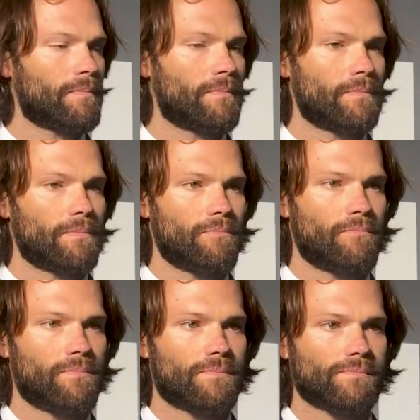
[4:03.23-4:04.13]

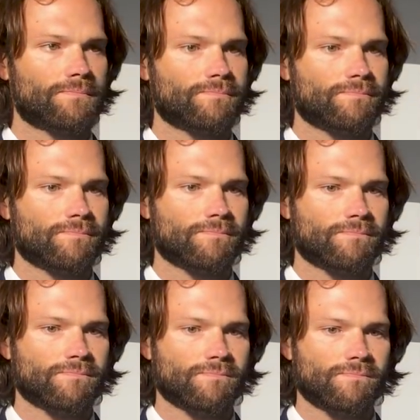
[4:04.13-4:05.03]

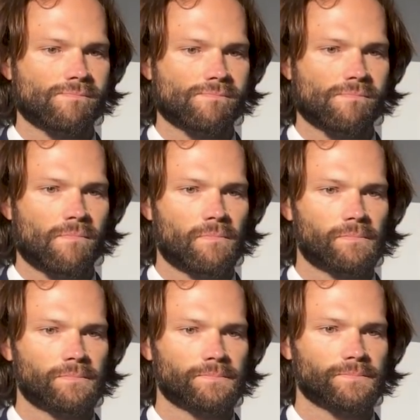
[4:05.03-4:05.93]

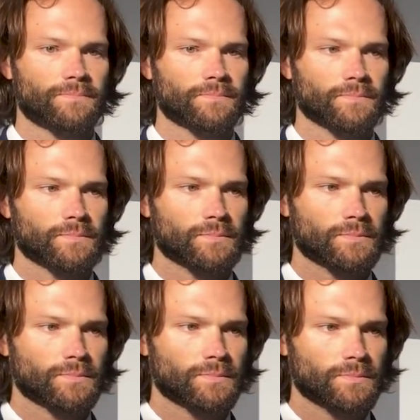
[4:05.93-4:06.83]

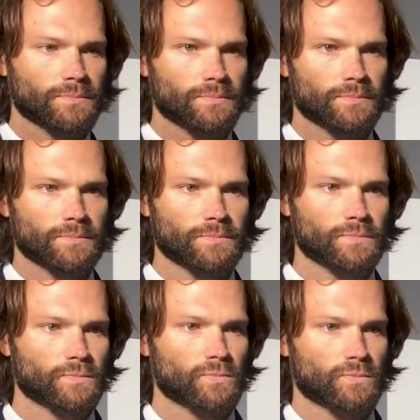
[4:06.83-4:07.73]

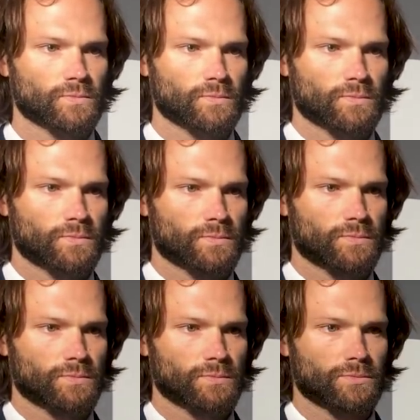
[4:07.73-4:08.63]

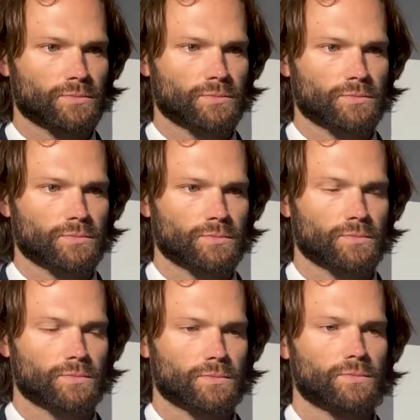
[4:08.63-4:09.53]

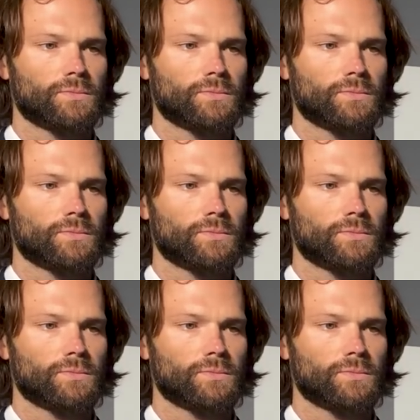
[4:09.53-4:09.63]
This person isn't speaking.